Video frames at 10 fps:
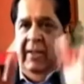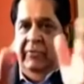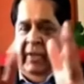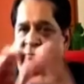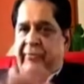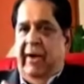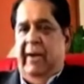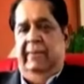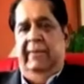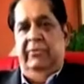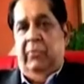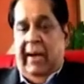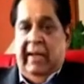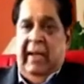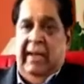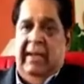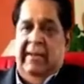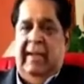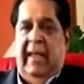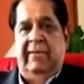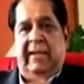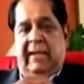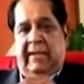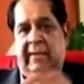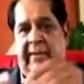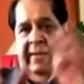So if there's one learning that I've taken,